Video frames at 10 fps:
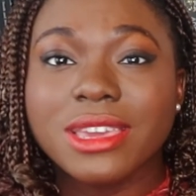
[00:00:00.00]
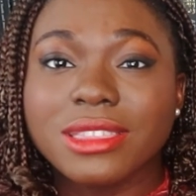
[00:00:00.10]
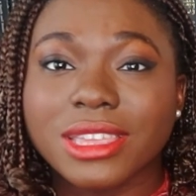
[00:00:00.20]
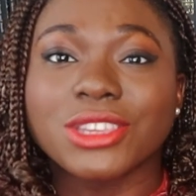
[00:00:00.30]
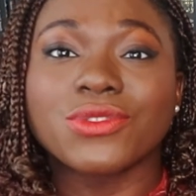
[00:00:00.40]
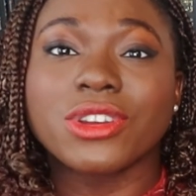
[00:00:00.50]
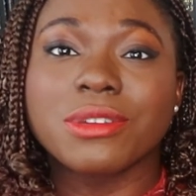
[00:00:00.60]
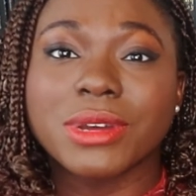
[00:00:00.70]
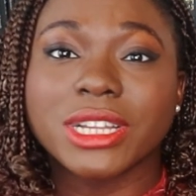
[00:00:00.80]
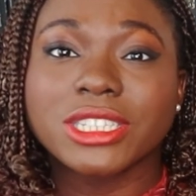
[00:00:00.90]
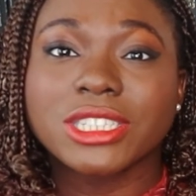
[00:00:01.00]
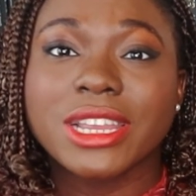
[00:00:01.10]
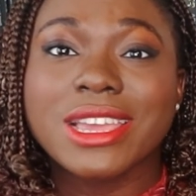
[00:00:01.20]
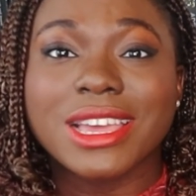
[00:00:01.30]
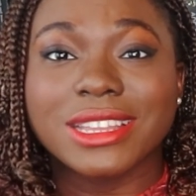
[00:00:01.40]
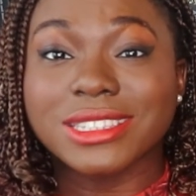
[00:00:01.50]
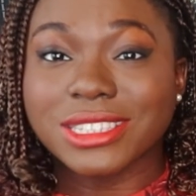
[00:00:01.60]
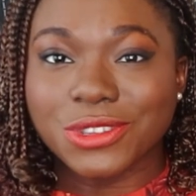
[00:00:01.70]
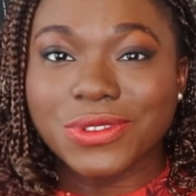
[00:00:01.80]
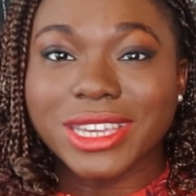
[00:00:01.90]
Thank you very much, and
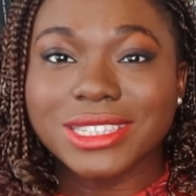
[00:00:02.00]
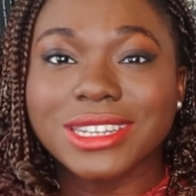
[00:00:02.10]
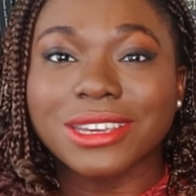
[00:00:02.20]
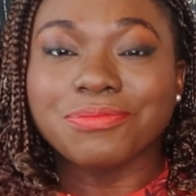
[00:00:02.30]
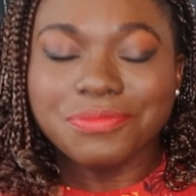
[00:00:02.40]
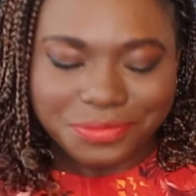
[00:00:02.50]
see you next time.